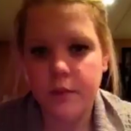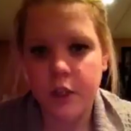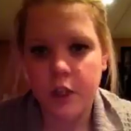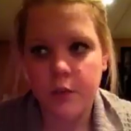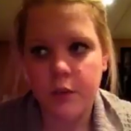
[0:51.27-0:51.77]

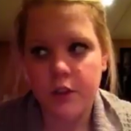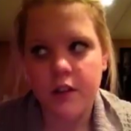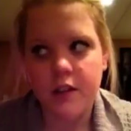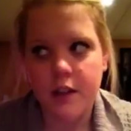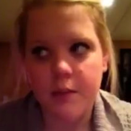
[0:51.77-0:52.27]
not in
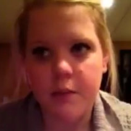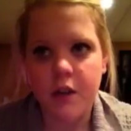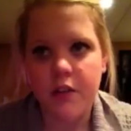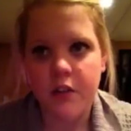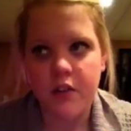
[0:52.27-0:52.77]
Onederland yet, but
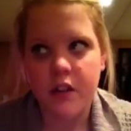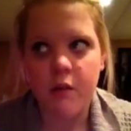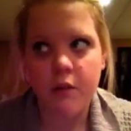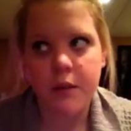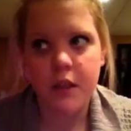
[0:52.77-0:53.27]
on Thursday I
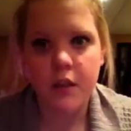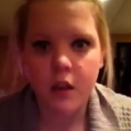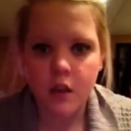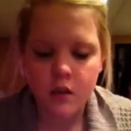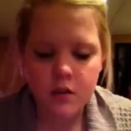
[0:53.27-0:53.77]
will be.
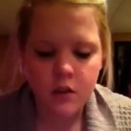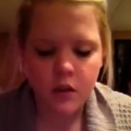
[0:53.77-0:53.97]
So,